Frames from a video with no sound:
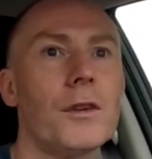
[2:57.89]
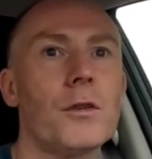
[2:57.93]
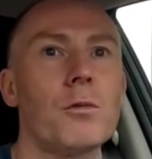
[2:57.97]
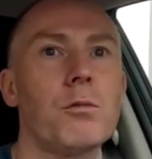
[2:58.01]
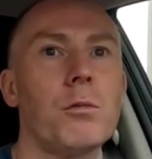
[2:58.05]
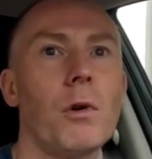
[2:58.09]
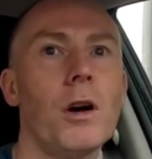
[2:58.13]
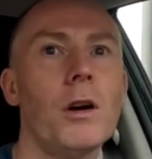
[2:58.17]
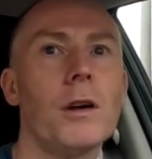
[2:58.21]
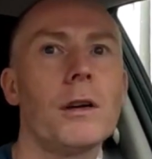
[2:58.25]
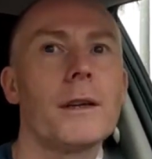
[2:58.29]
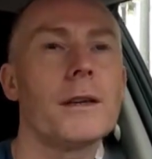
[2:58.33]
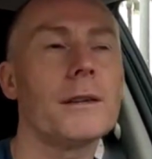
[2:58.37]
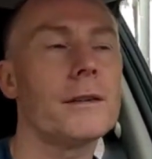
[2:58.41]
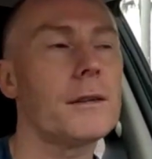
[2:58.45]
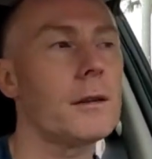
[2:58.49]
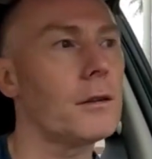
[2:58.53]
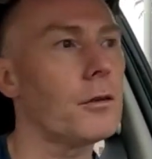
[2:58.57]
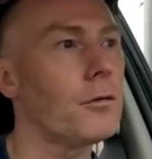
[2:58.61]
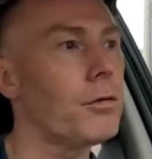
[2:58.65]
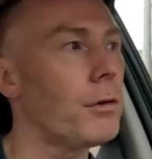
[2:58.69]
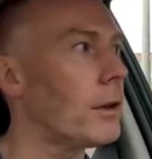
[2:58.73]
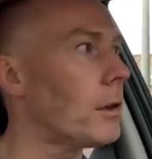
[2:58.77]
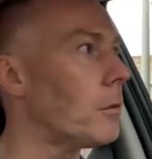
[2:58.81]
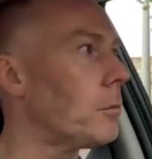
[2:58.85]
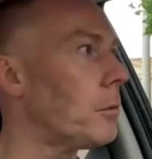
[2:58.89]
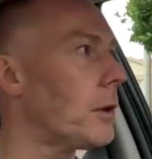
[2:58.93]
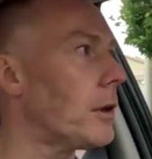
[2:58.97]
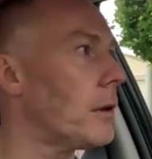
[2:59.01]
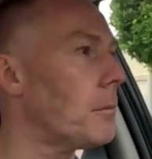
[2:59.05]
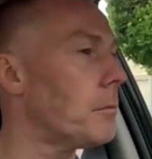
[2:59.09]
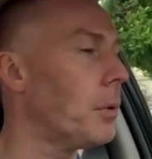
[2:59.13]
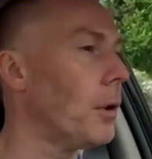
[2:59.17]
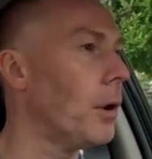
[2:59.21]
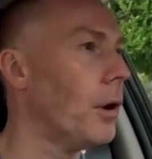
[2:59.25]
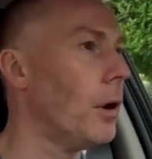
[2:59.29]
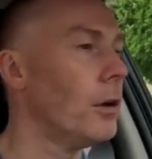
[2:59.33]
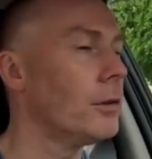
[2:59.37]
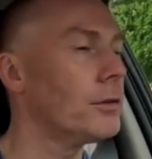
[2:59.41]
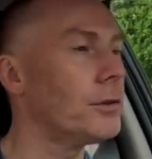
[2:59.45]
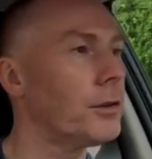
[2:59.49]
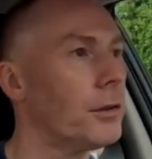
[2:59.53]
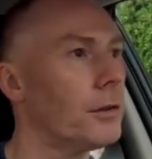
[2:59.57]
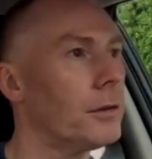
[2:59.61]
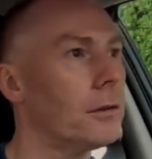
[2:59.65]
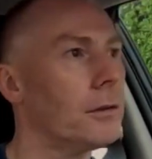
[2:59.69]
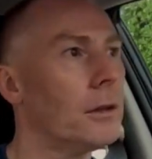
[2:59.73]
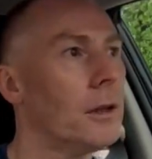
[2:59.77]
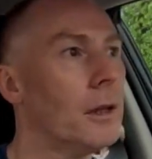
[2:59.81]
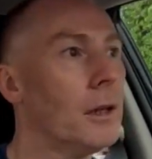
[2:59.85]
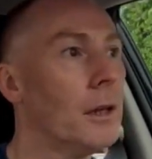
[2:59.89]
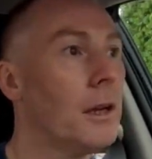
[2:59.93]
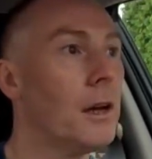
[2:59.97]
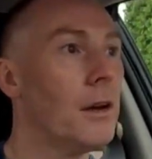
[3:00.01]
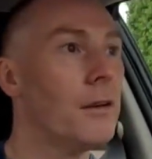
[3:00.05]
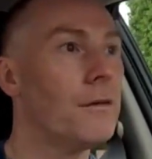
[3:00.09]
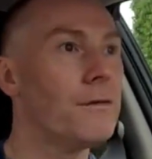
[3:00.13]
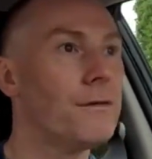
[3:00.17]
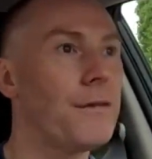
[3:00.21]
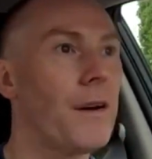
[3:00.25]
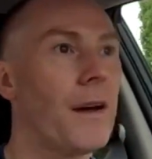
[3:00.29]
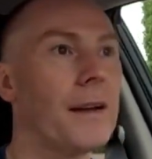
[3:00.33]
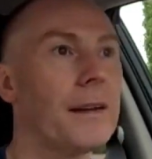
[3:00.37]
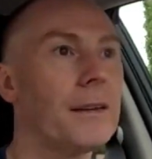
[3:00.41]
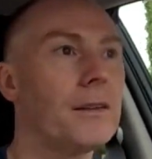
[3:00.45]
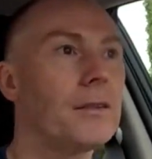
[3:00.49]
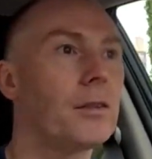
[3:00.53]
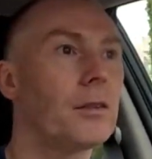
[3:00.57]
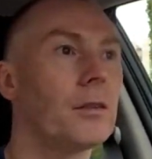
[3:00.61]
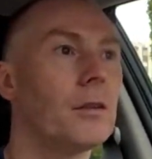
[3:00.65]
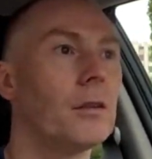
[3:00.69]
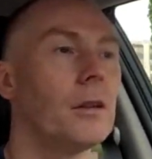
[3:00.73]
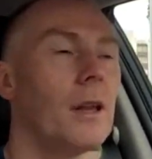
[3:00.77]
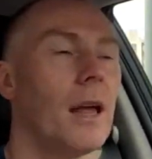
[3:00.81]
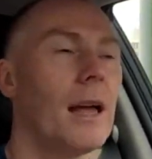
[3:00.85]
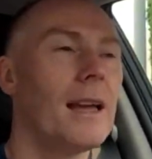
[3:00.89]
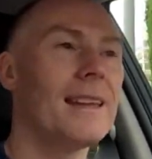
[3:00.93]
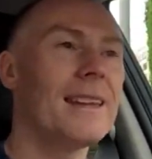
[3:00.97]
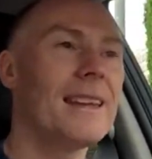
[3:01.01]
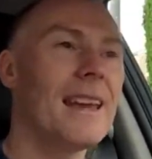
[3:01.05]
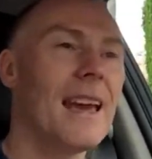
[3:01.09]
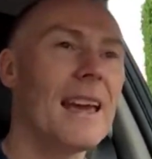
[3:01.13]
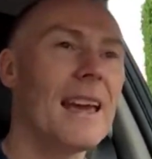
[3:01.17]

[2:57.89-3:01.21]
this work is incredibly important and vital and